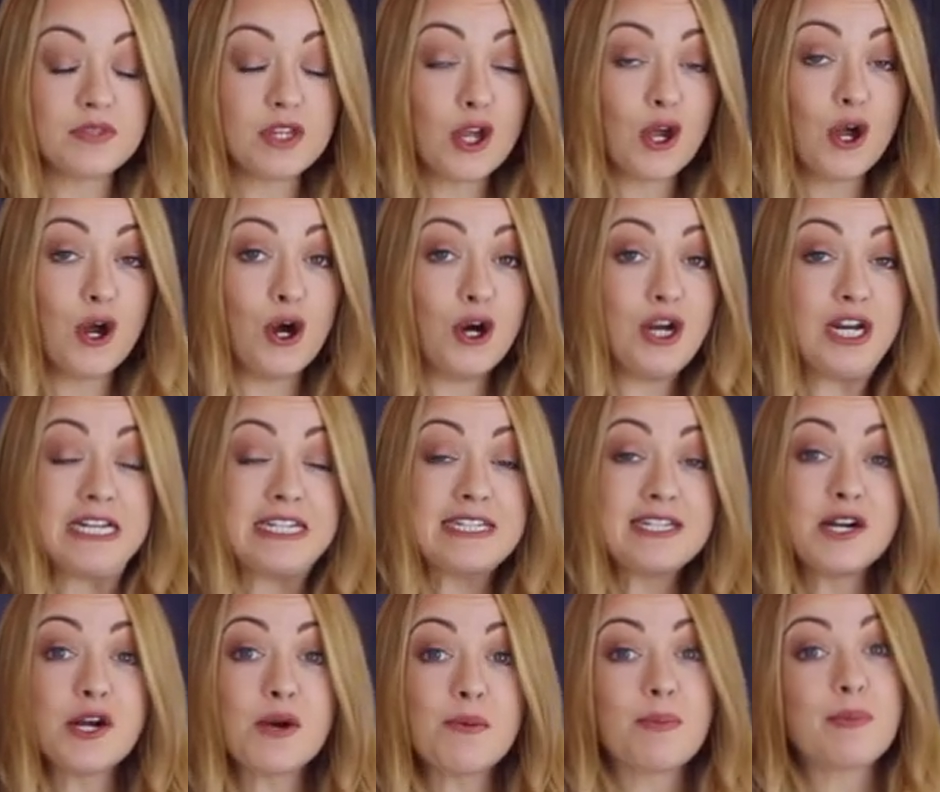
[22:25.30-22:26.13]
honey
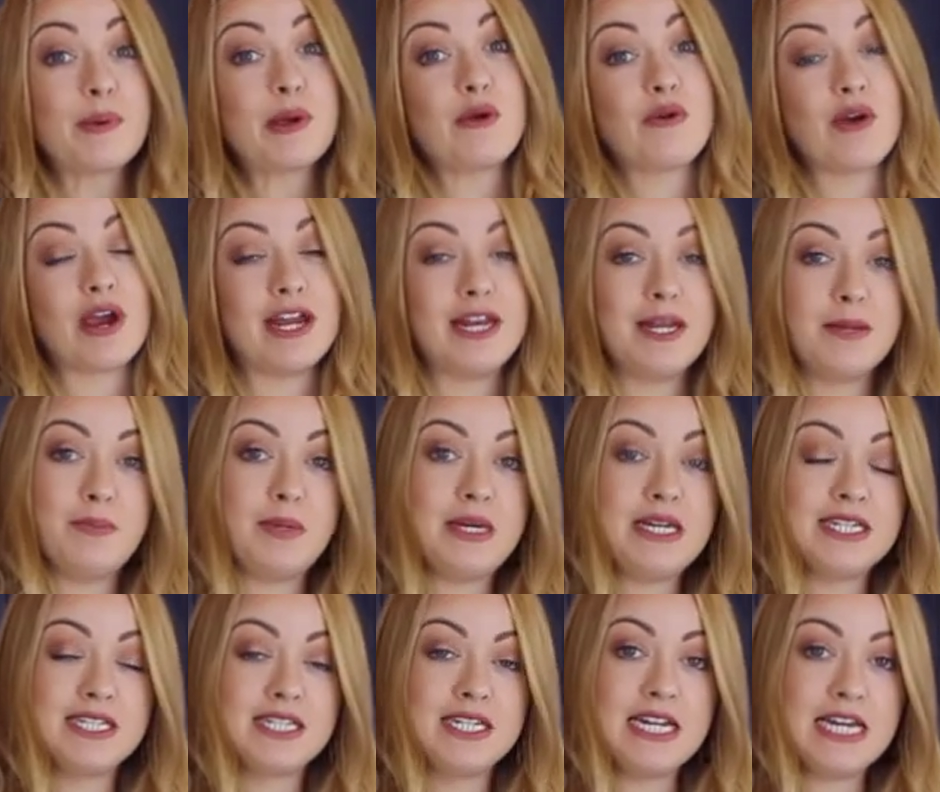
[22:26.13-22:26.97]
syrup will be great in the
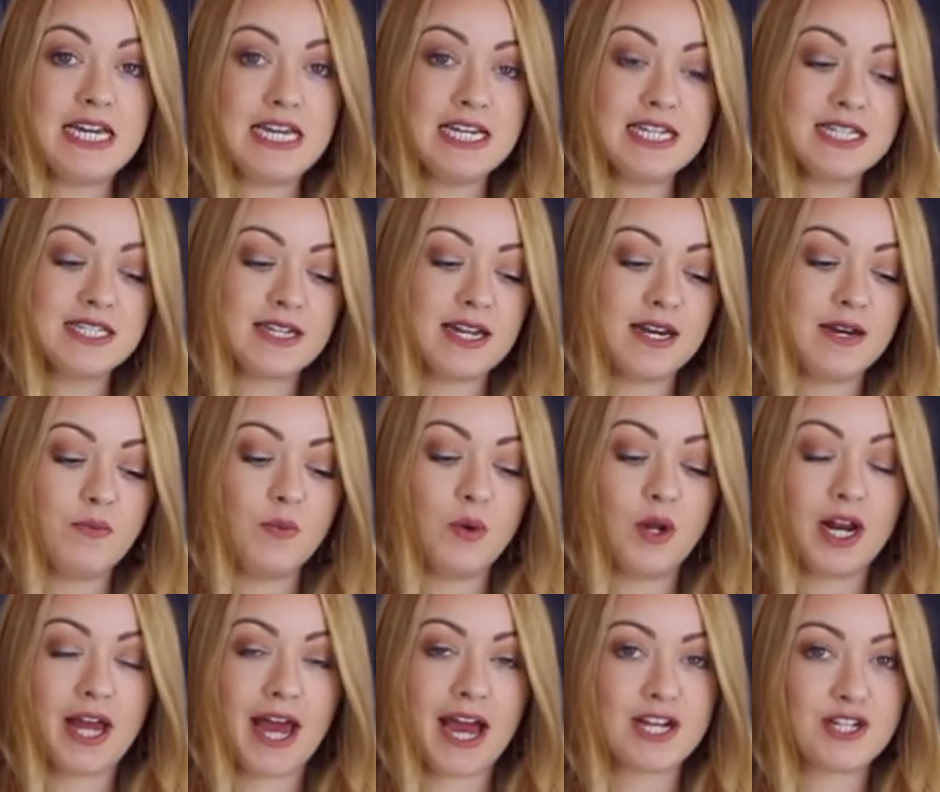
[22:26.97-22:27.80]
Bee's Knees, and
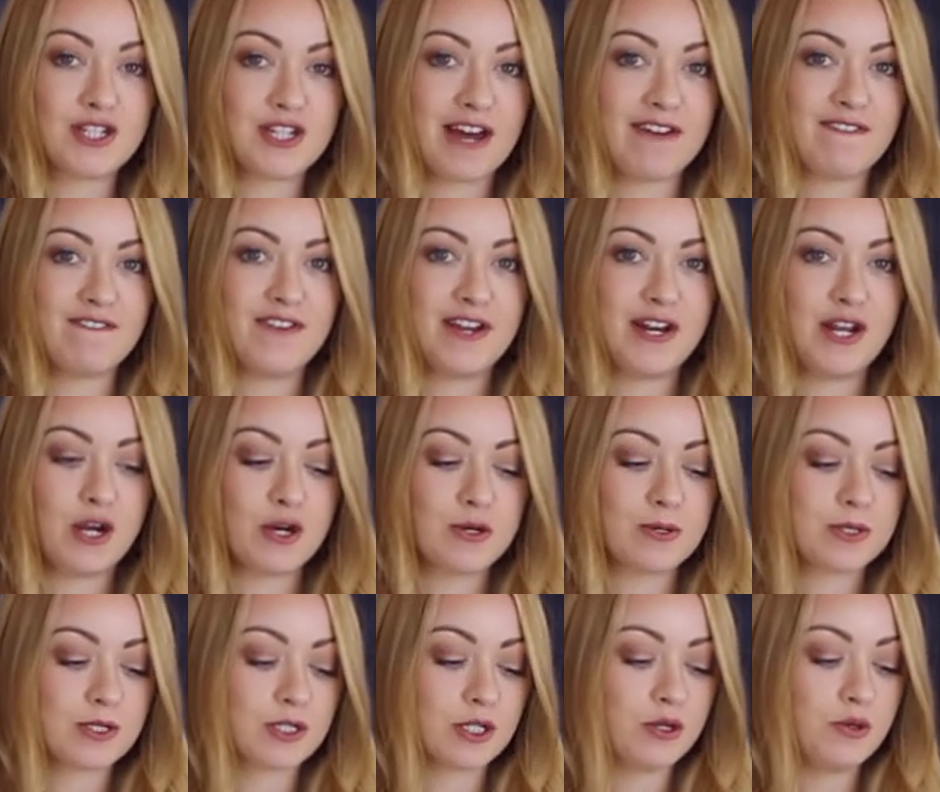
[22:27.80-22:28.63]
we'll catch that
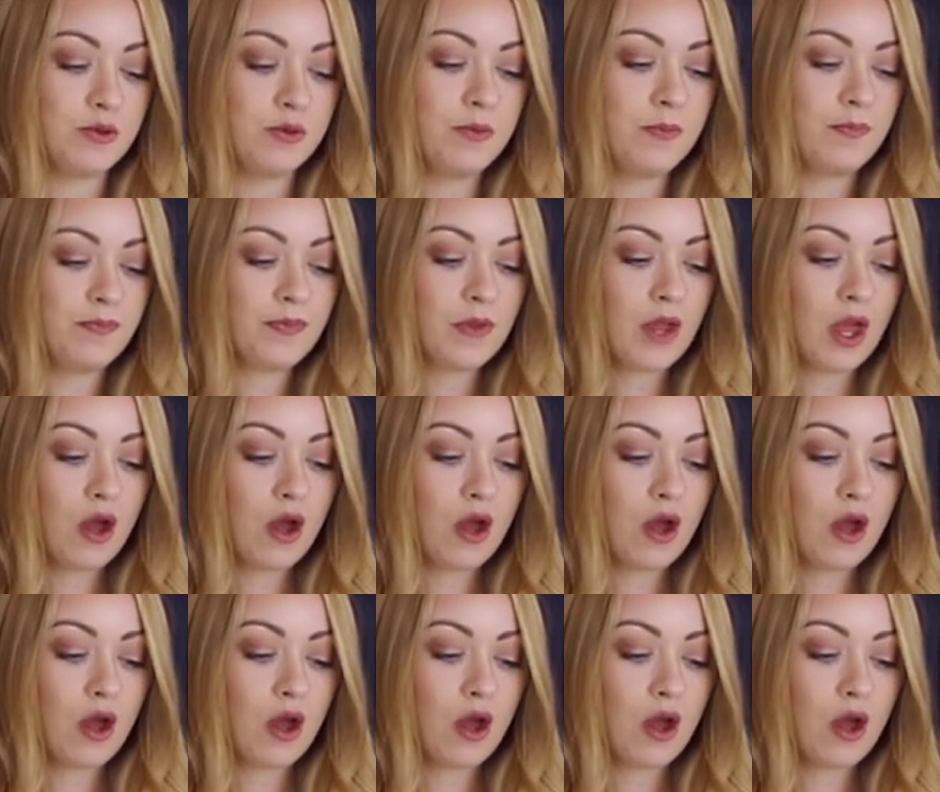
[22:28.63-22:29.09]
video soon.